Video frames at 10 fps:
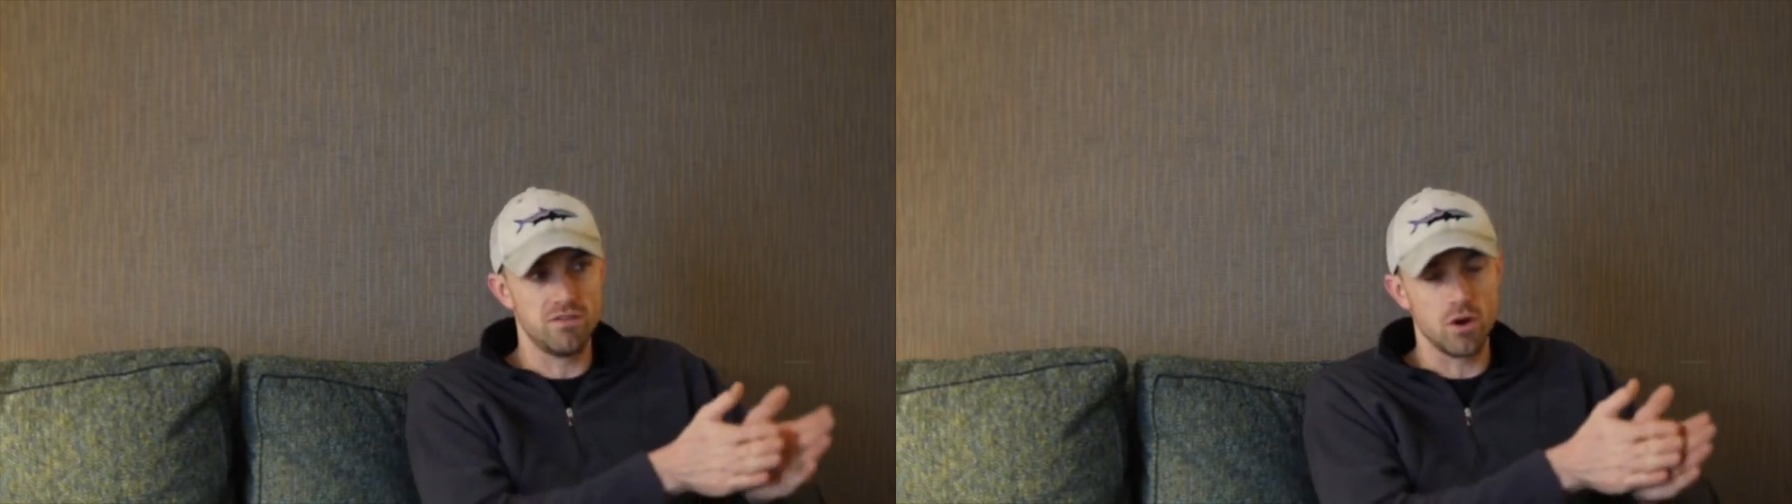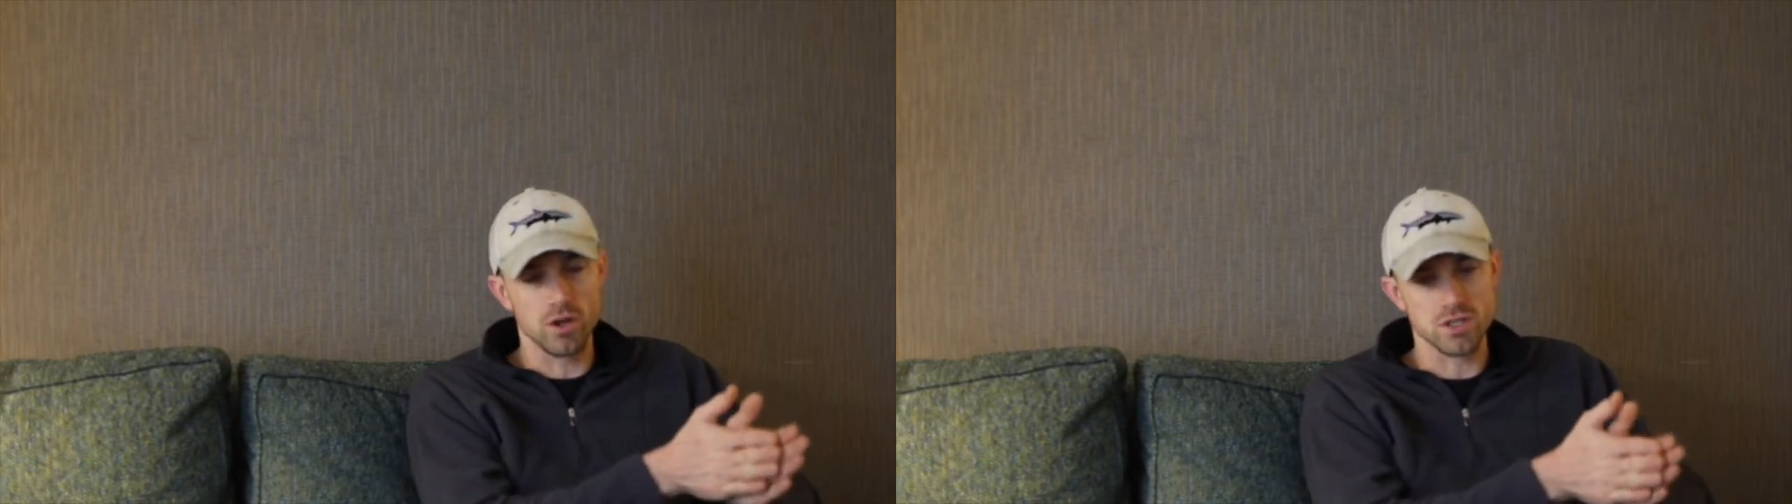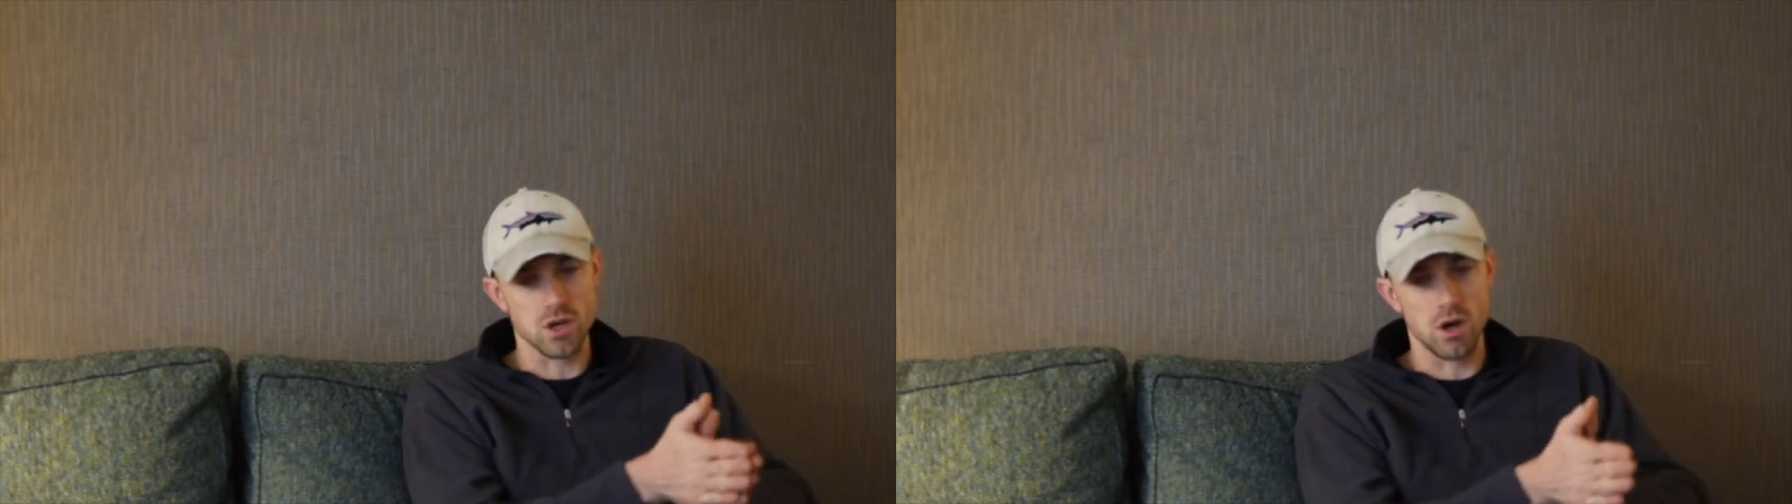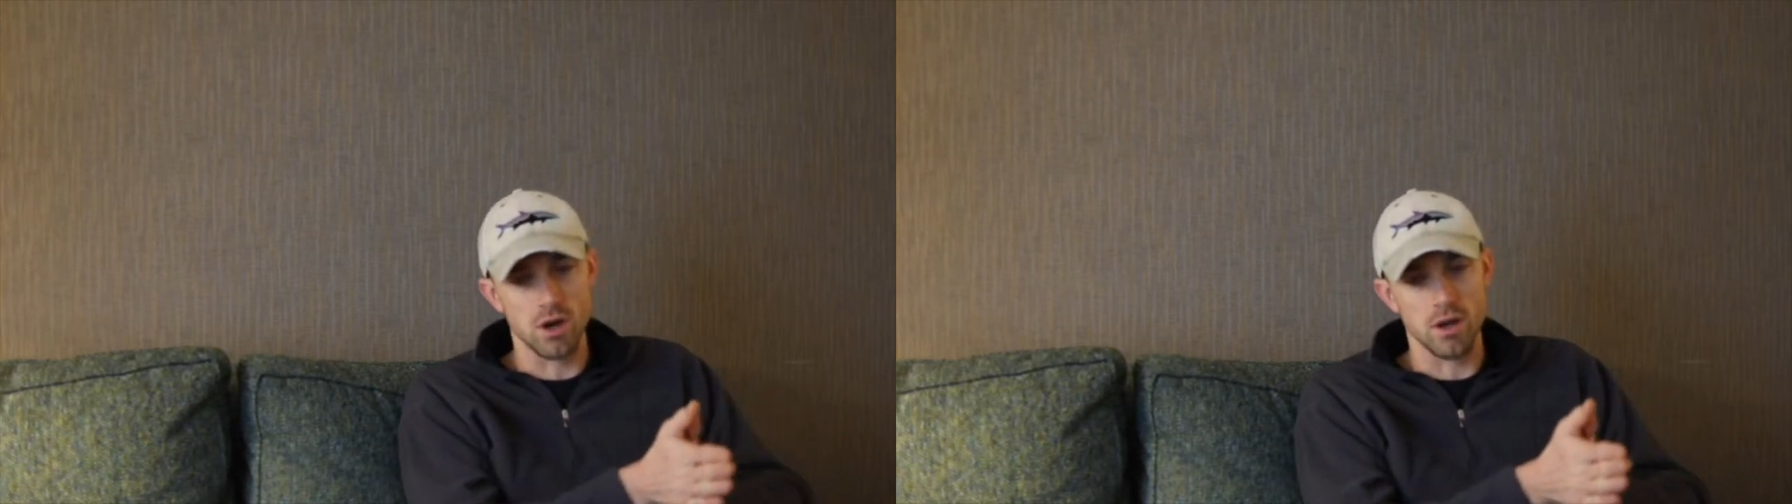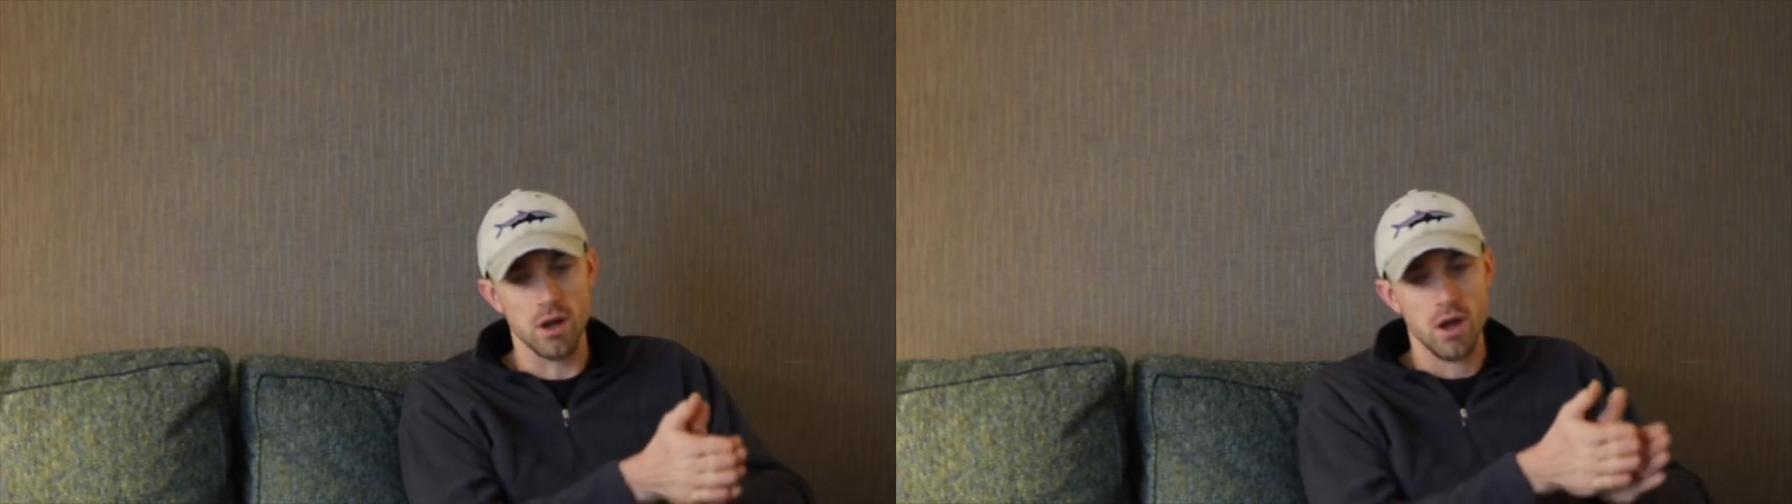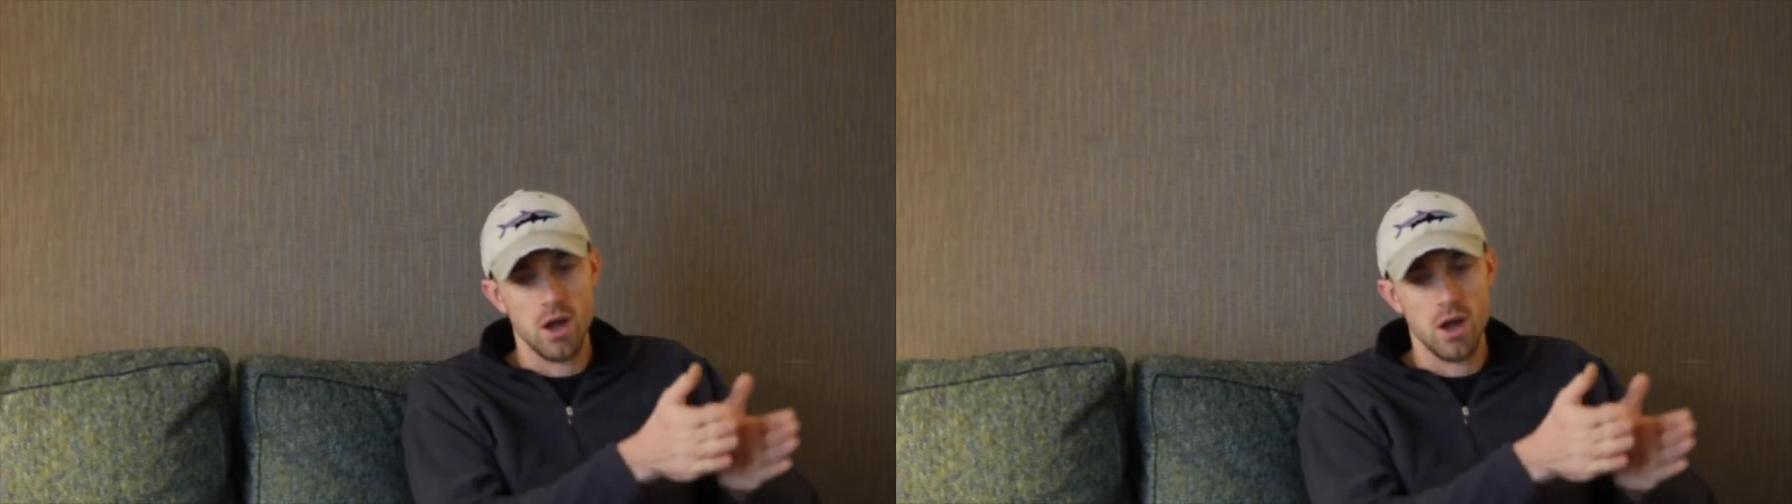focus on